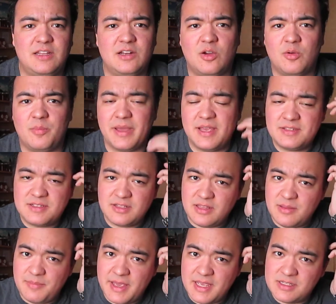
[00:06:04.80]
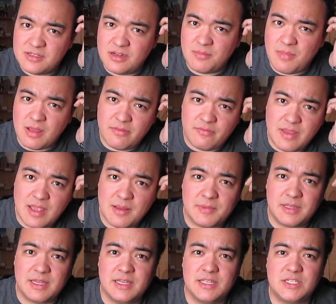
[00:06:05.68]
know, basically based on my
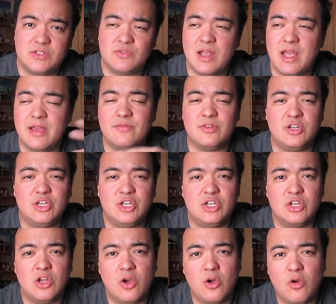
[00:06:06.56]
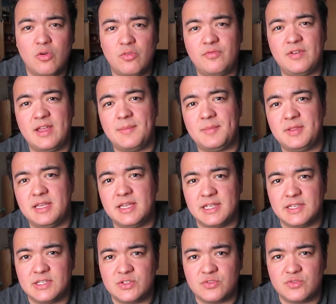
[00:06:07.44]
family history, I have no family
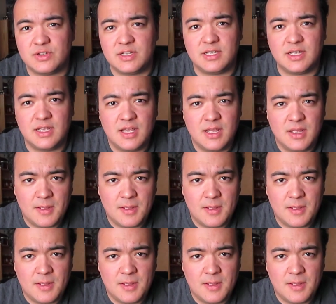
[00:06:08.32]
history